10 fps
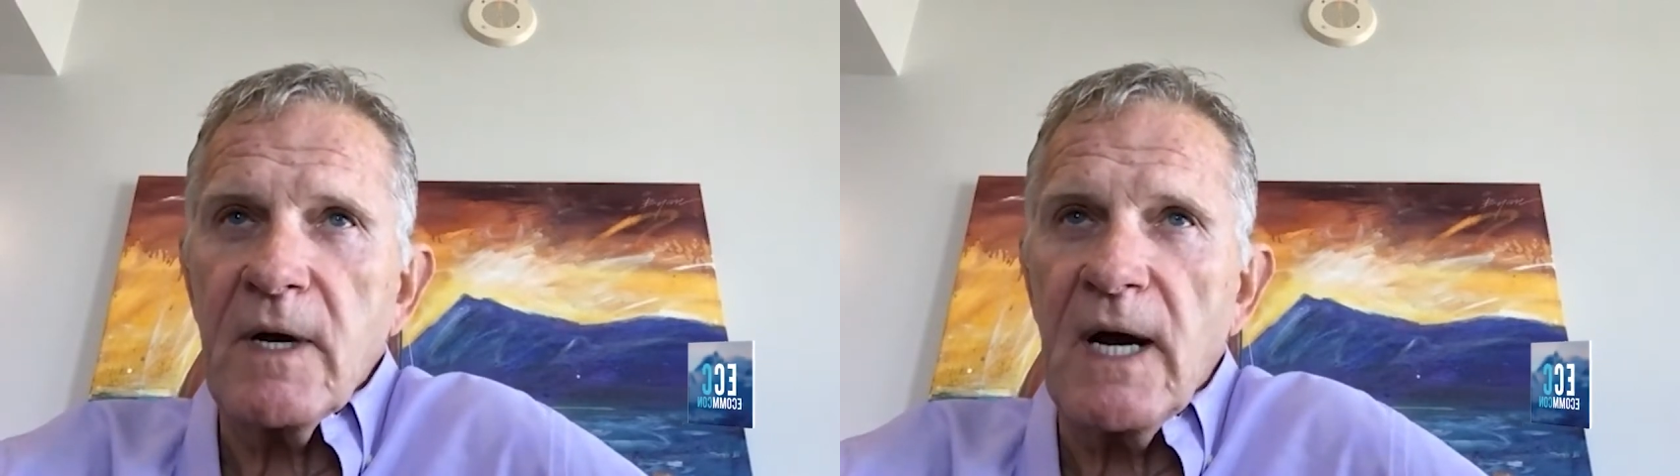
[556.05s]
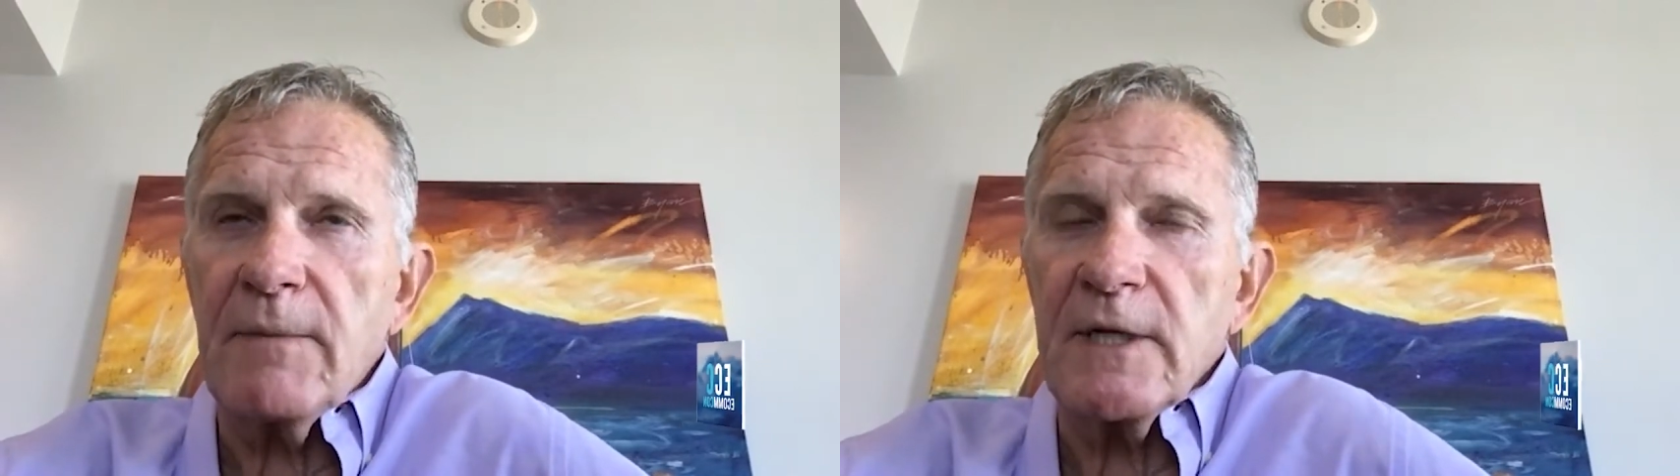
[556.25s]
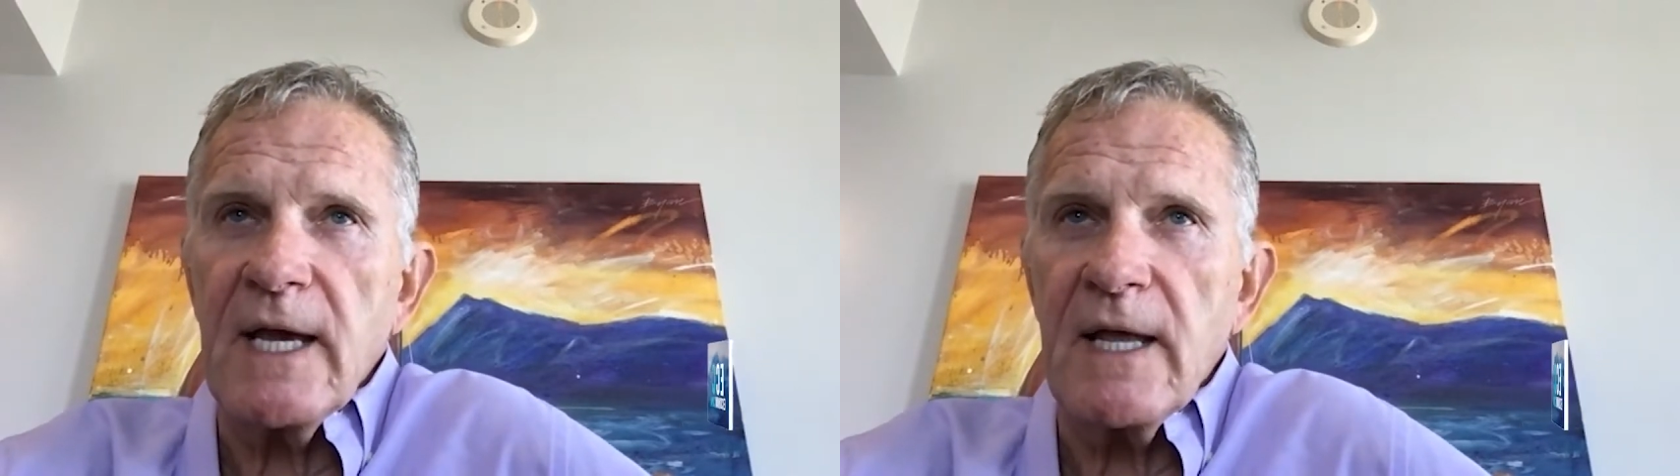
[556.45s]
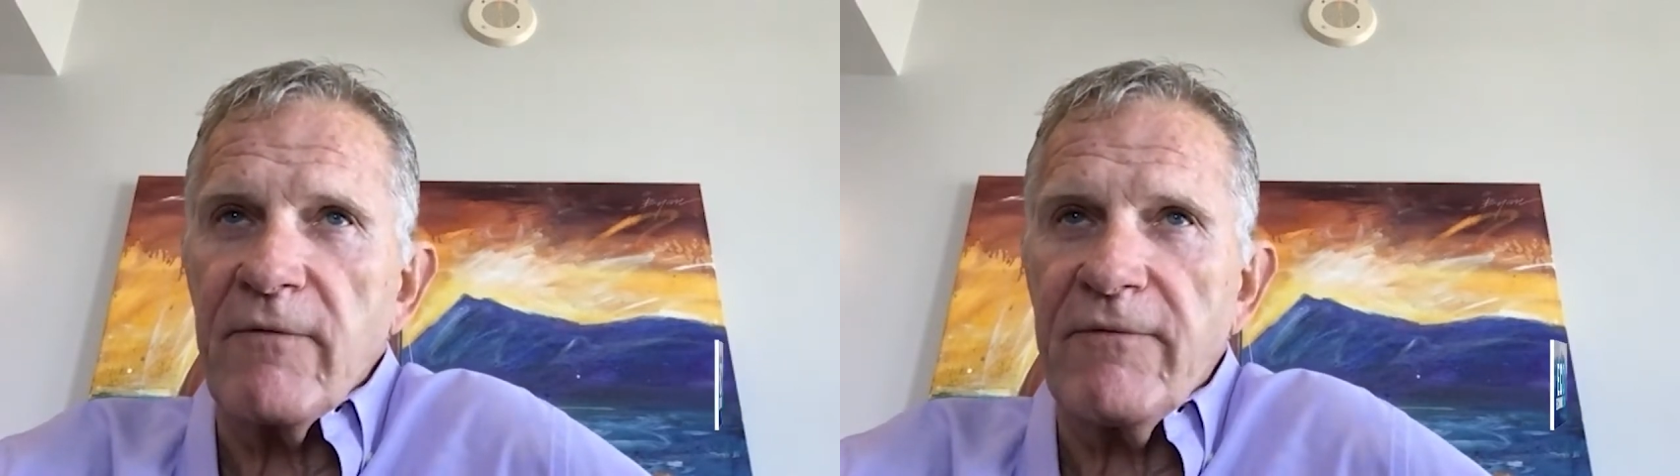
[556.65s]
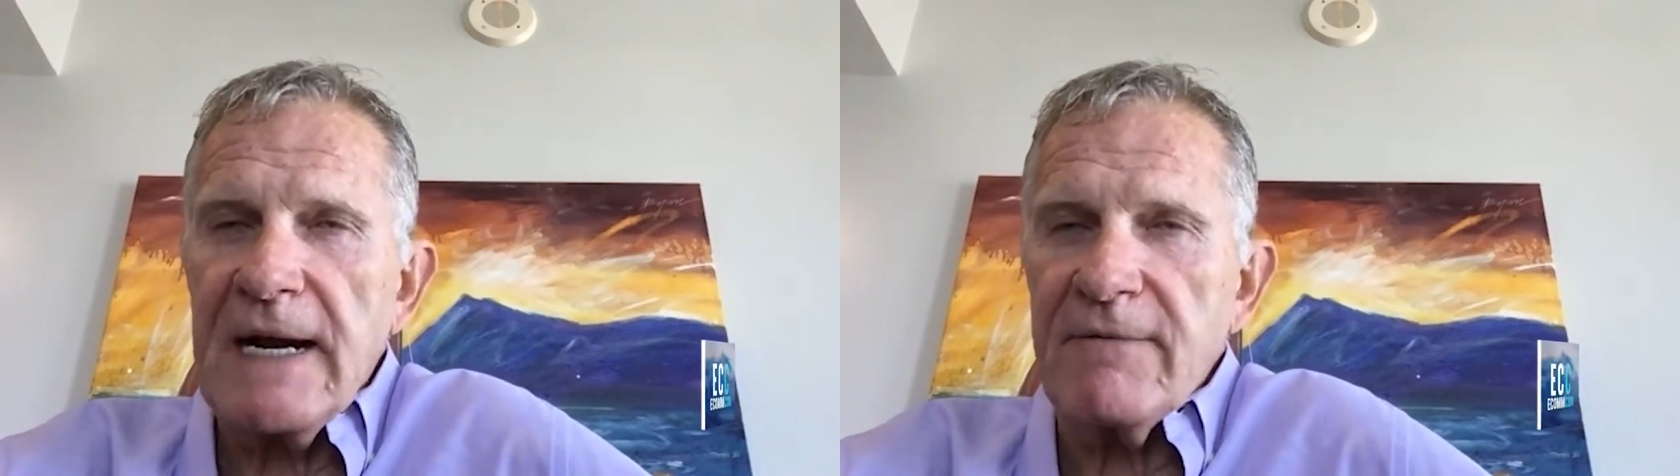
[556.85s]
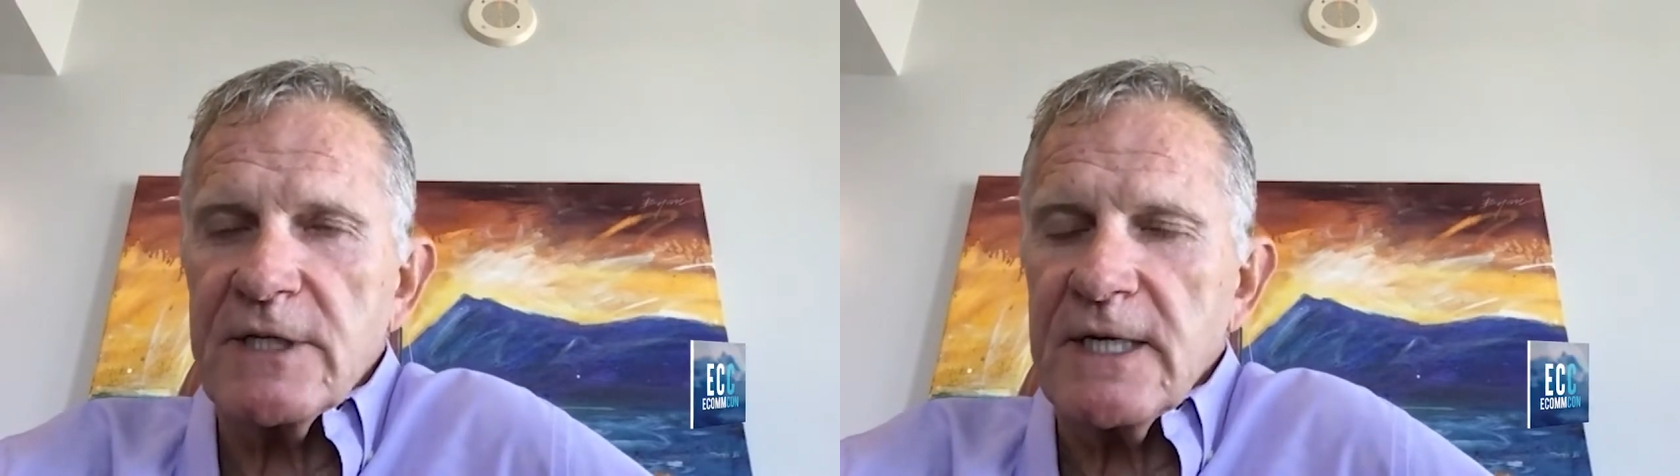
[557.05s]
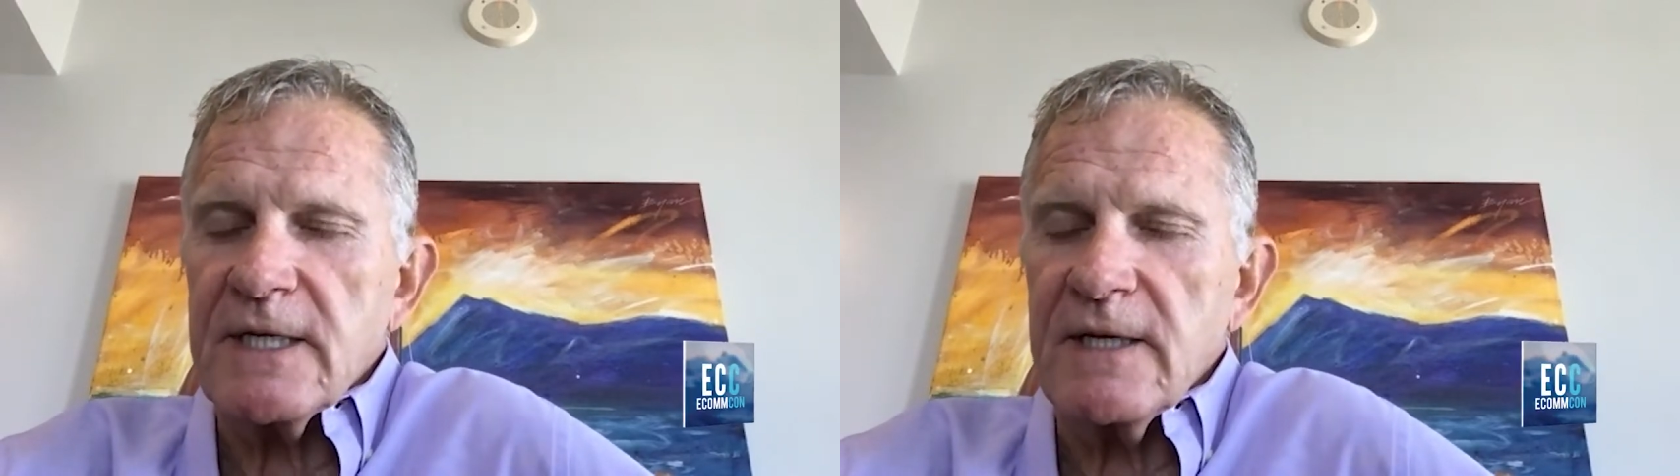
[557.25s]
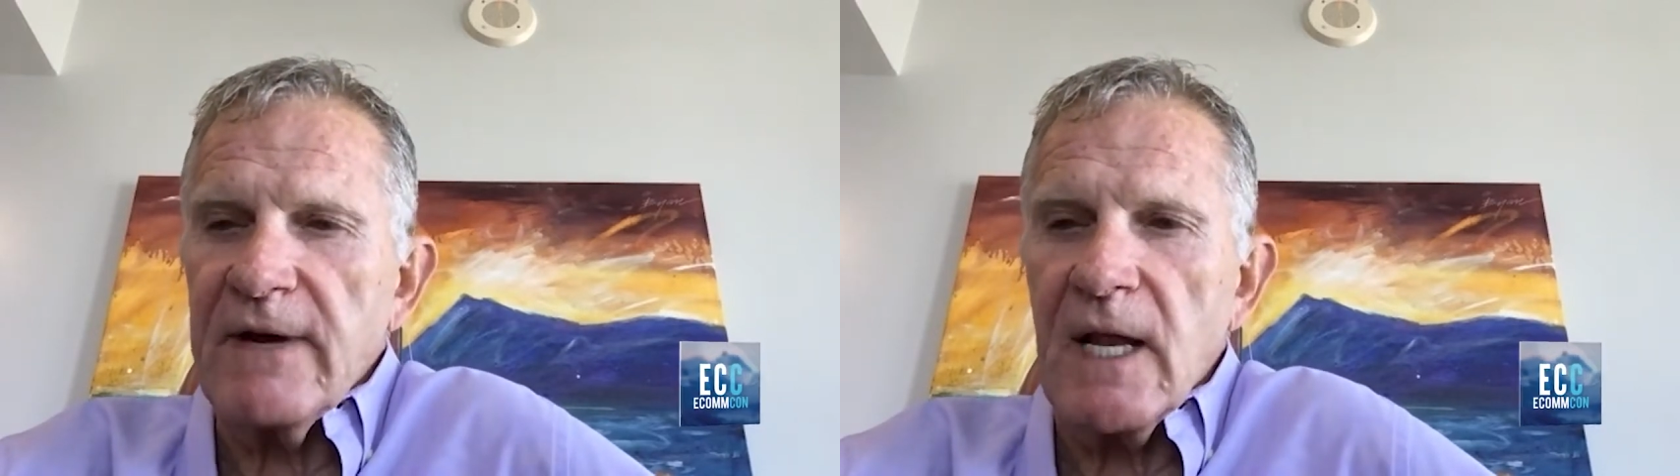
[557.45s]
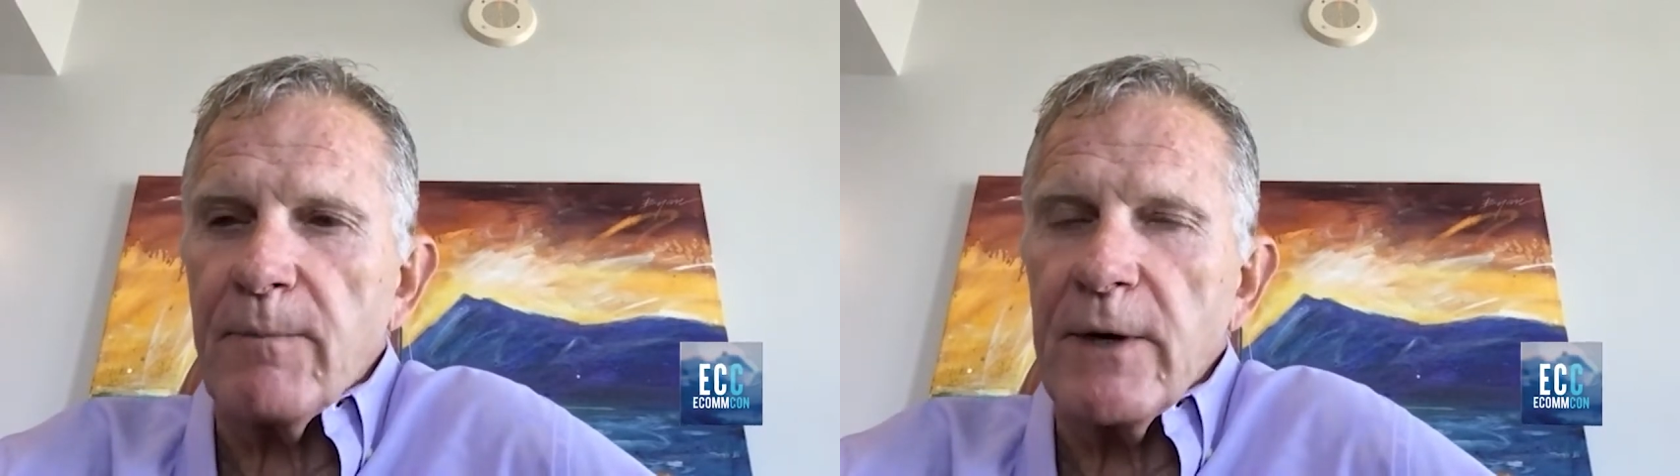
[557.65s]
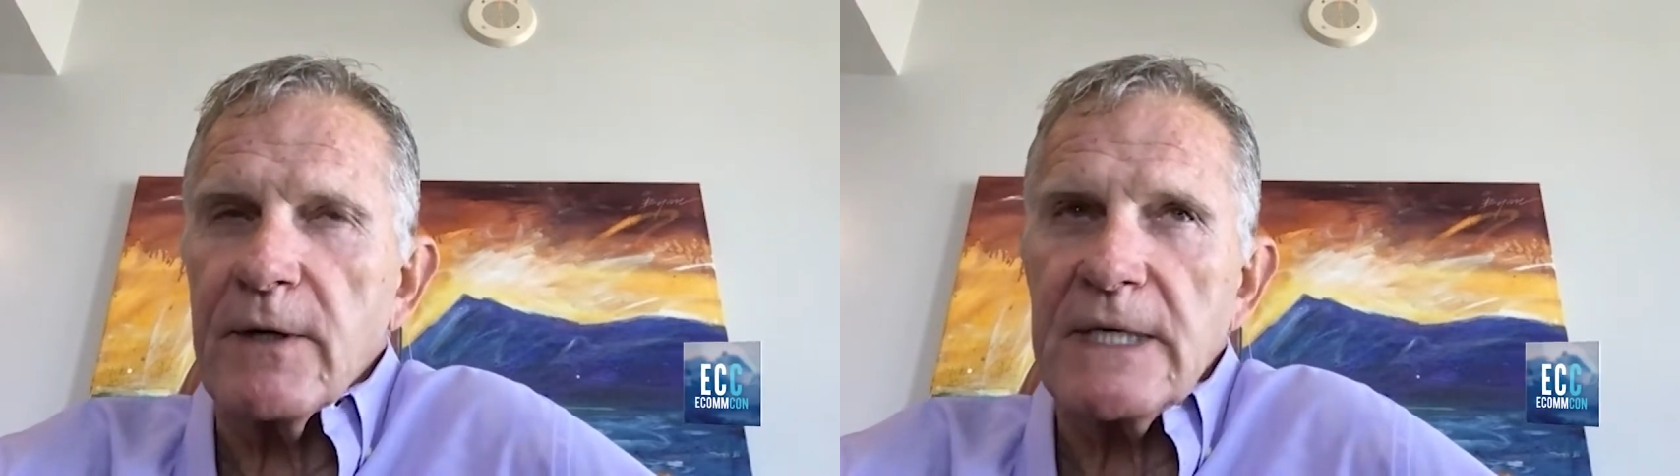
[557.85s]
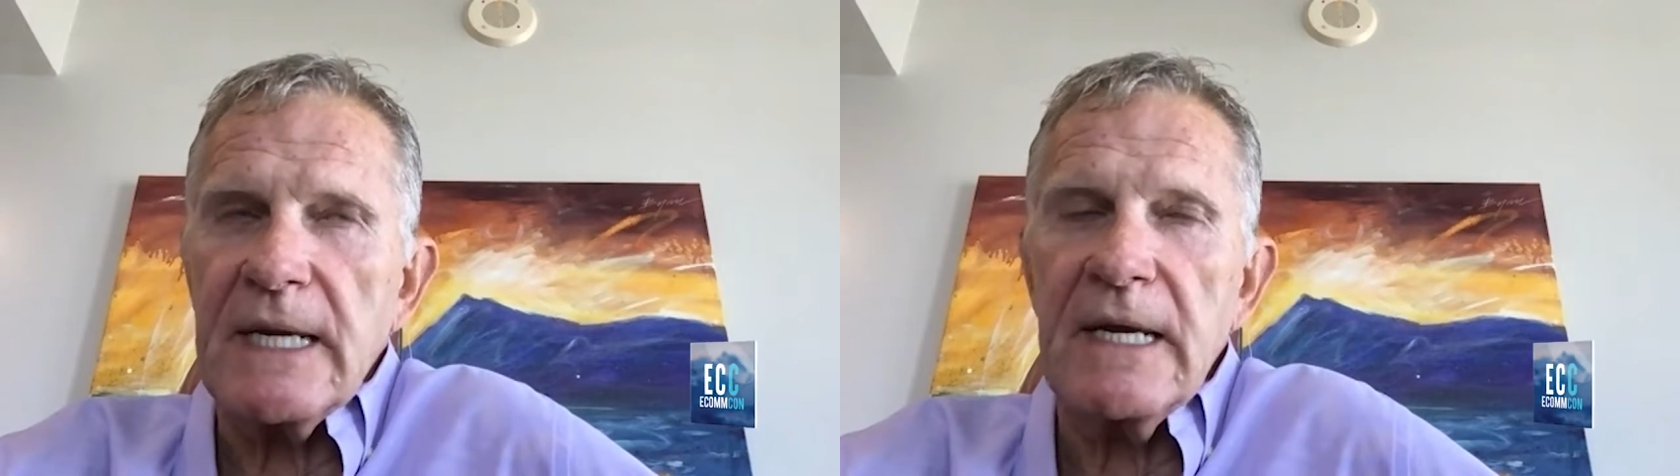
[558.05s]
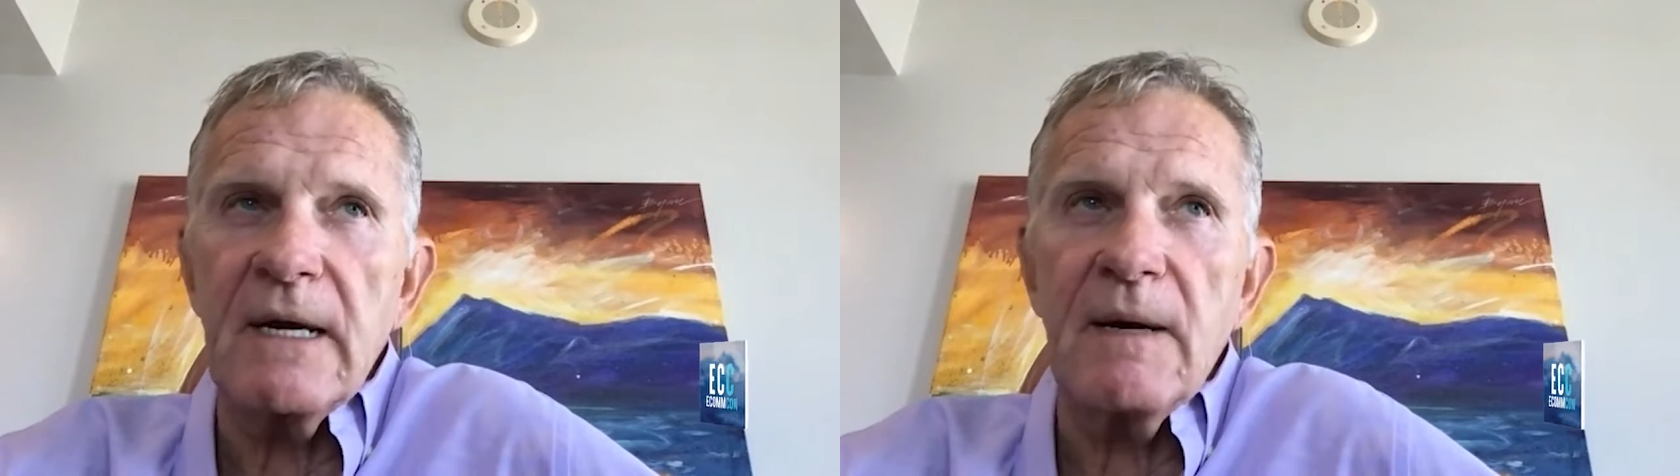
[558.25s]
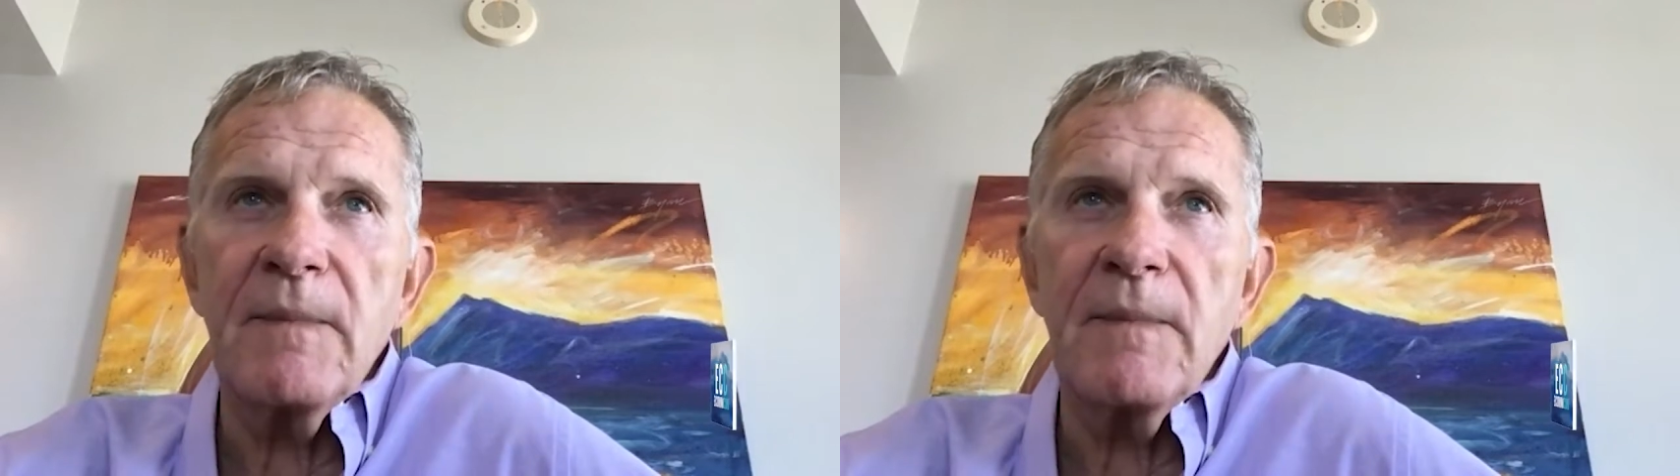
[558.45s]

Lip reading: cobbled together 5 or 6 developers and him,